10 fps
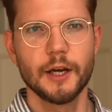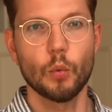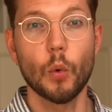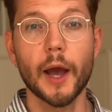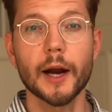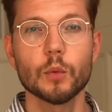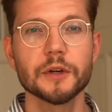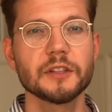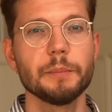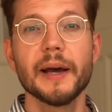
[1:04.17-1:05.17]
Where
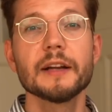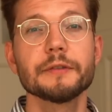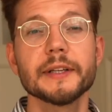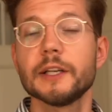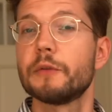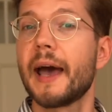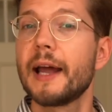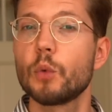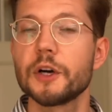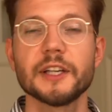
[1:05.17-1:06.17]
was the benefit of
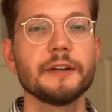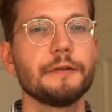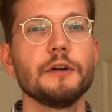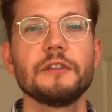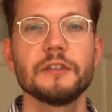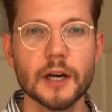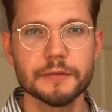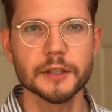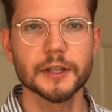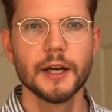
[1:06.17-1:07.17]
hand washing first
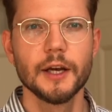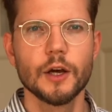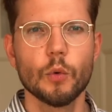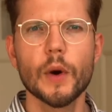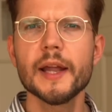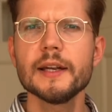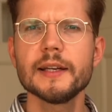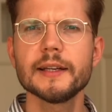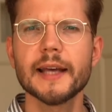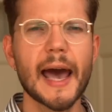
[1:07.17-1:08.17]
discovered? When
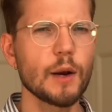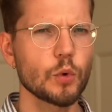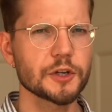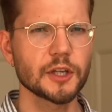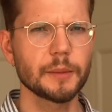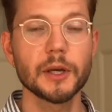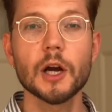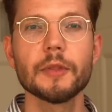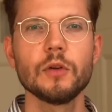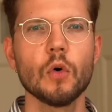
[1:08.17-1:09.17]
did hand washing
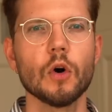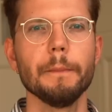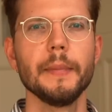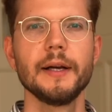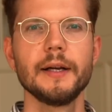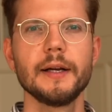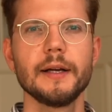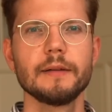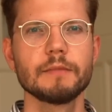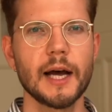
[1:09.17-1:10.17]
become the norm?
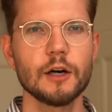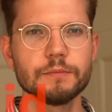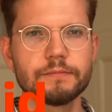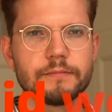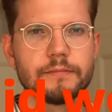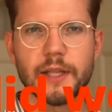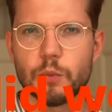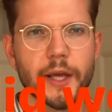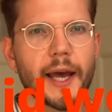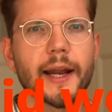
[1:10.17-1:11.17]
How did
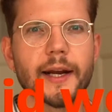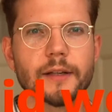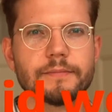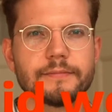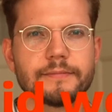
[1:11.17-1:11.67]
we get here?